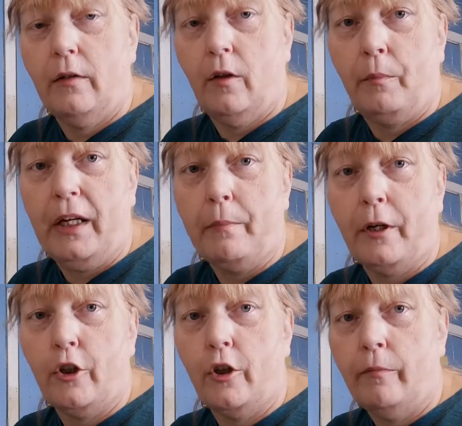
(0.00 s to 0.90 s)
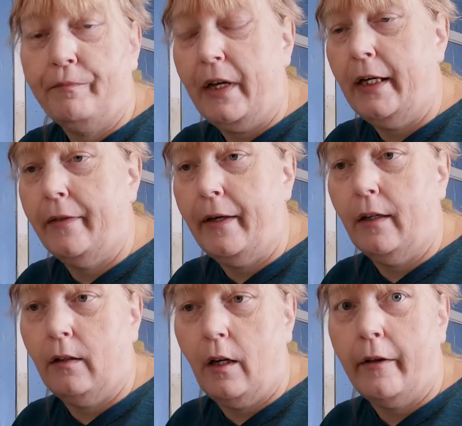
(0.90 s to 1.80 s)
you know, peanut butter,
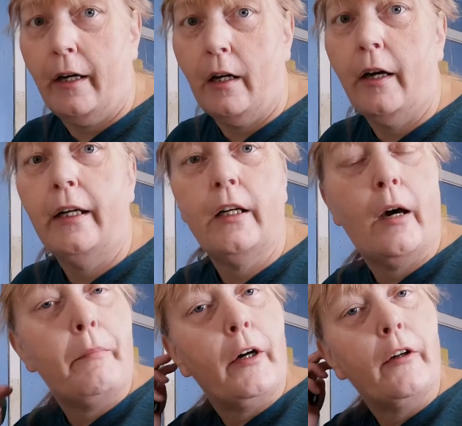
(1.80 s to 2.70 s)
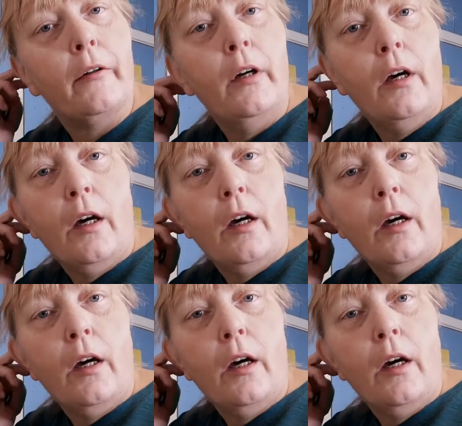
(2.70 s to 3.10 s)
anything, any nut butter,